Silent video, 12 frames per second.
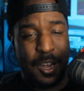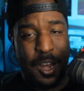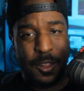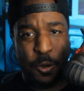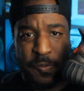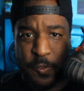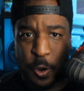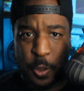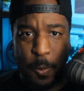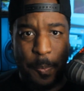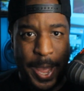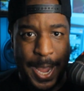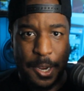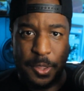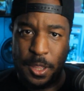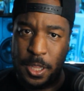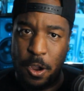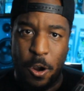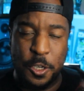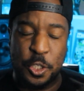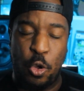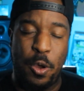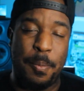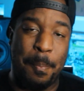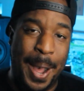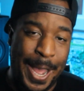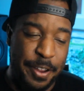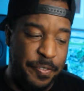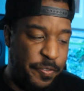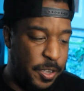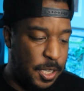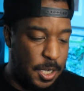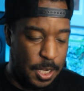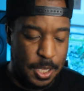a little further back than the arch on my foot